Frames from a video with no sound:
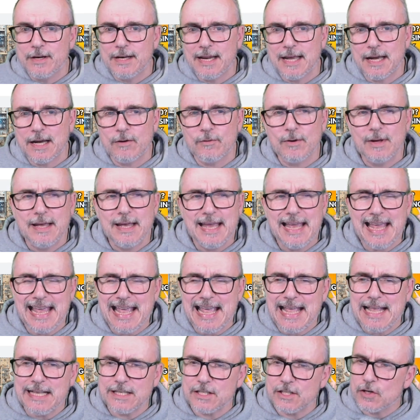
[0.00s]
Now,
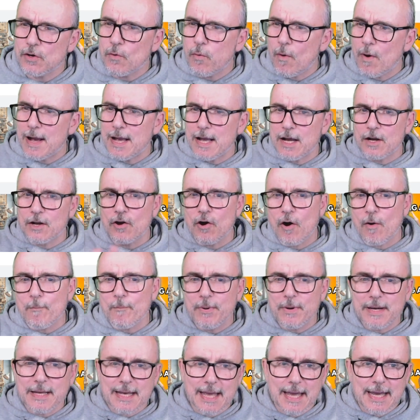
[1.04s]
it's quite a
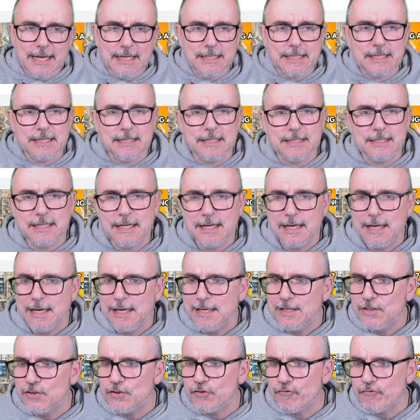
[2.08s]
complicated
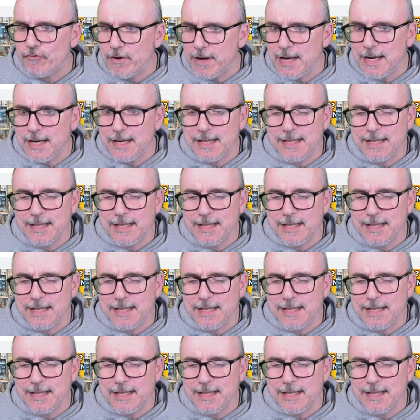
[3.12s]
screen.